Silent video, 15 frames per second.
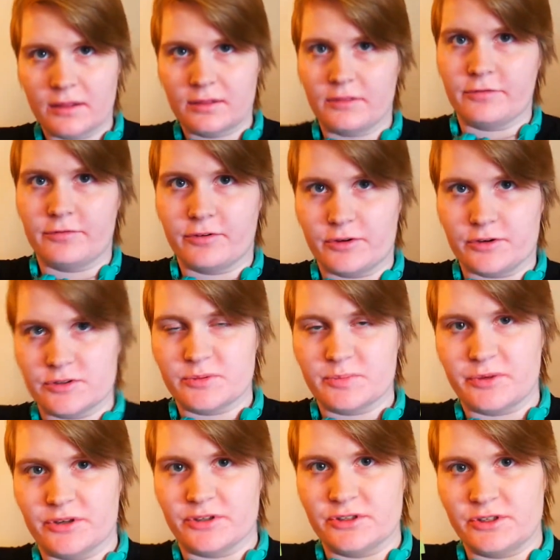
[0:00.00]
the first
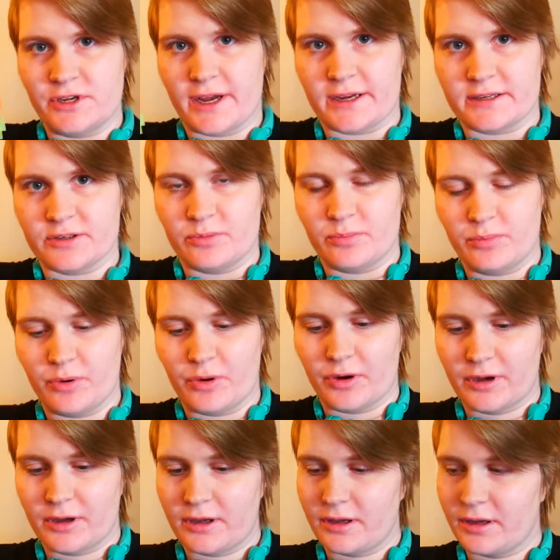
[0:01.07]
Percy Jackson
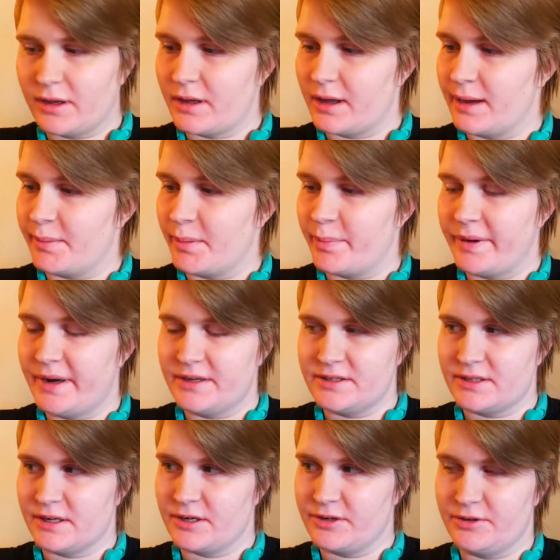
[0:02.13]
book. I'm at page
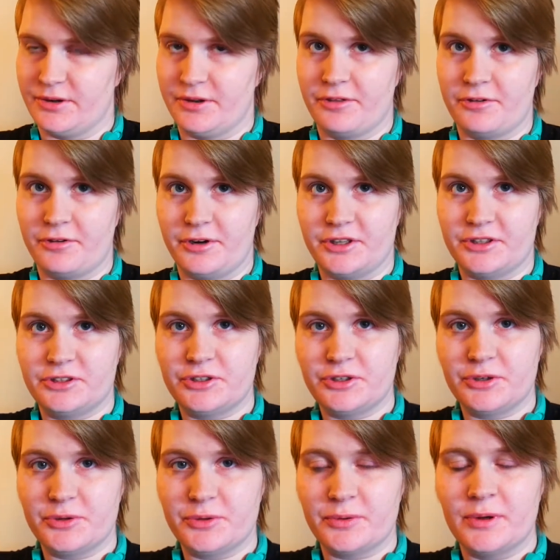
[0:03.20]

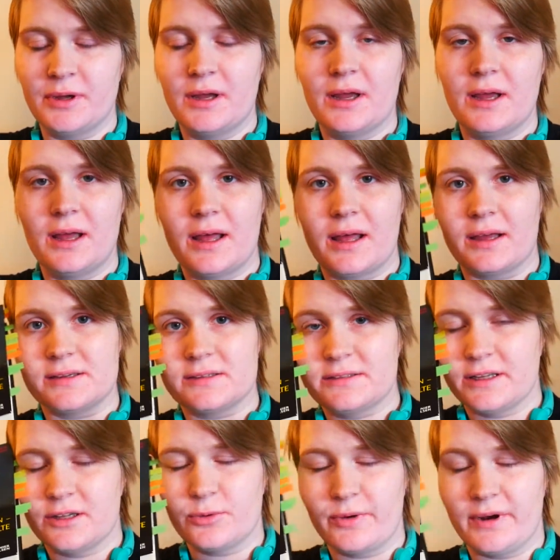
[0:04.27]
132. I
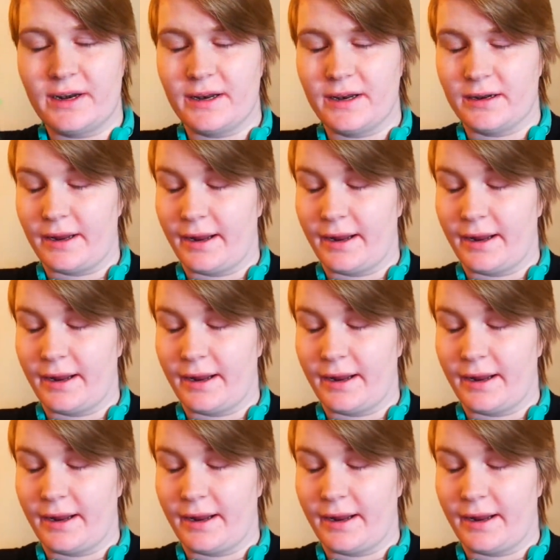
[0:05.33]
still really